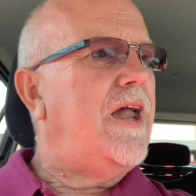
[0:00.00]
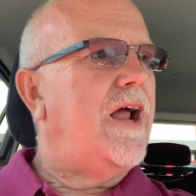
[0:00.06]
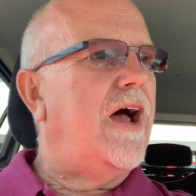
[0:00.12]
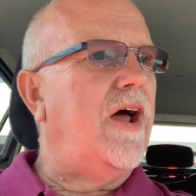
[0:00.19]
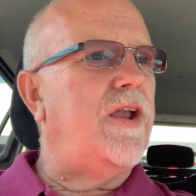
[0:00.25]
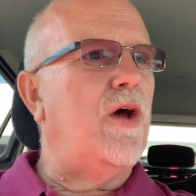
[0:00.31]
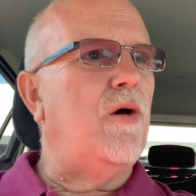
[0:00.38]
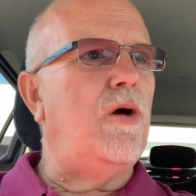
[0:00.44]

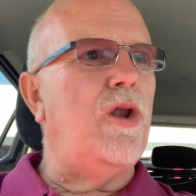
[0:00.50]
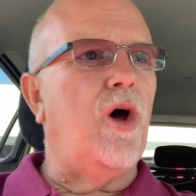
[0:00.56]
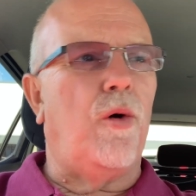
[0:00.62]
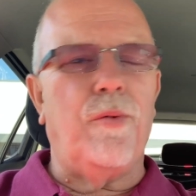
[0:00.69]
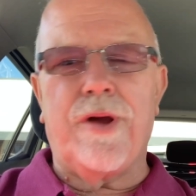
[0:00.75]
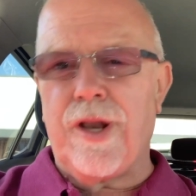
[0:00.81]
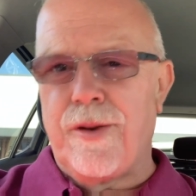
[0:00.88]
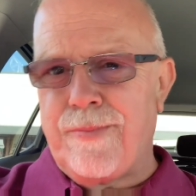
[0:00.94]
I know a lot
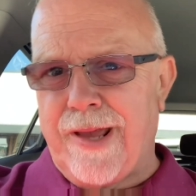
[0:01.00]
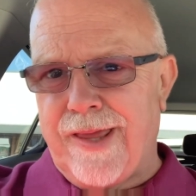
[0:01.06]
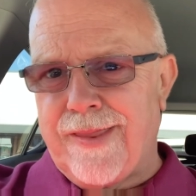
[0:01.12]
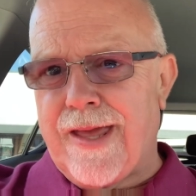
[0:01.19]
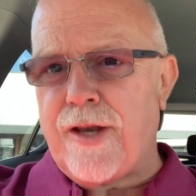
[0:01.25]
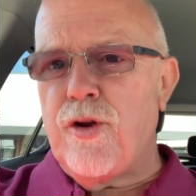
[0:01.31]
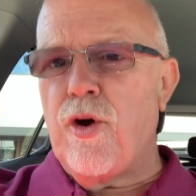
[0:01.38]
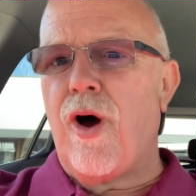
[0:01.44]
were going to be
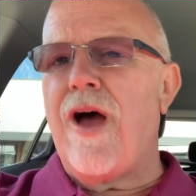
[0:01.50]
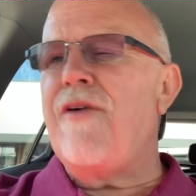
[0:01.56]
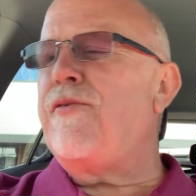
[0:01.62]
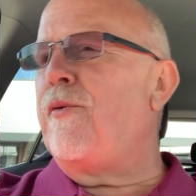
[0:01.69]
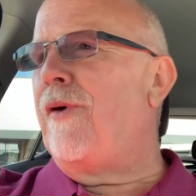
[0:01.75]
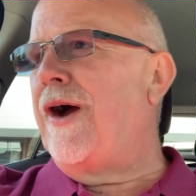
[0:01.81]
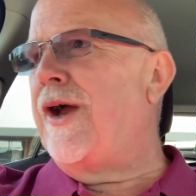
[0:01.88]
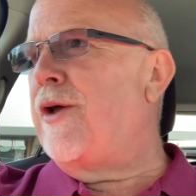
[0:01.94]
there. Not
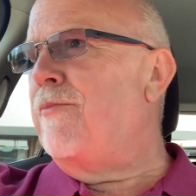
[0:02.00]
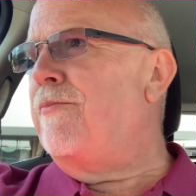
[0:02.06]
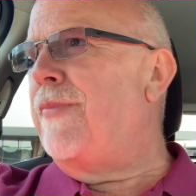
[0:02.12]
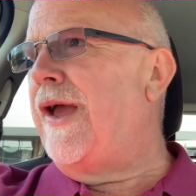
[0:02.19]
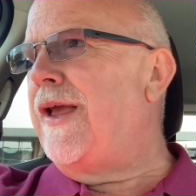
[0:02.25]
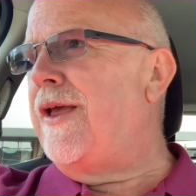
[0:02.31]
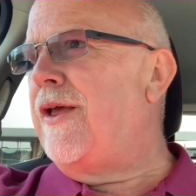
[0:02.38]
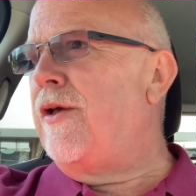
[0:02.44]
everyone can
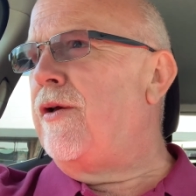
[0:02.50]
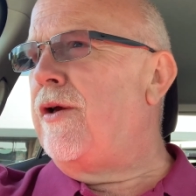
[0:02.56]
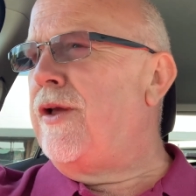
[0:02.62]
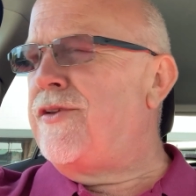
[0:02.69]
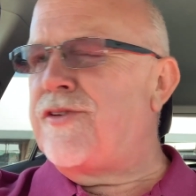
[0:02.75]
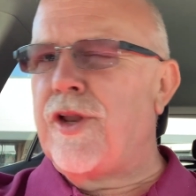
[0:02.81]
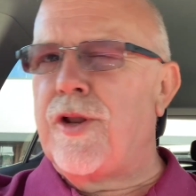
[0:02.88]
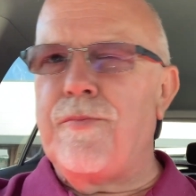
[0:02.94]
be.
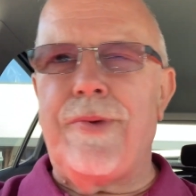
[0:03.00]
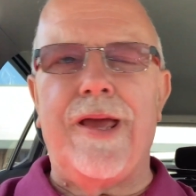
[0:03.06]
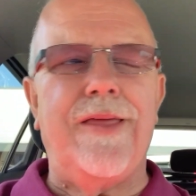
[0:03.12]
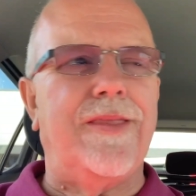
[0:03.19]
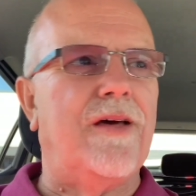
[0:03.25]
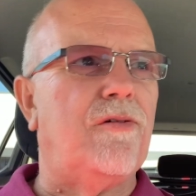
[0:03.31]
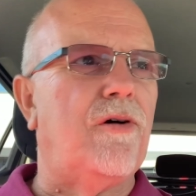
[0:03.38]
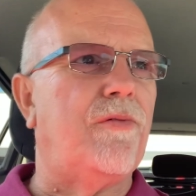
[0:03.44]
Is going to be there.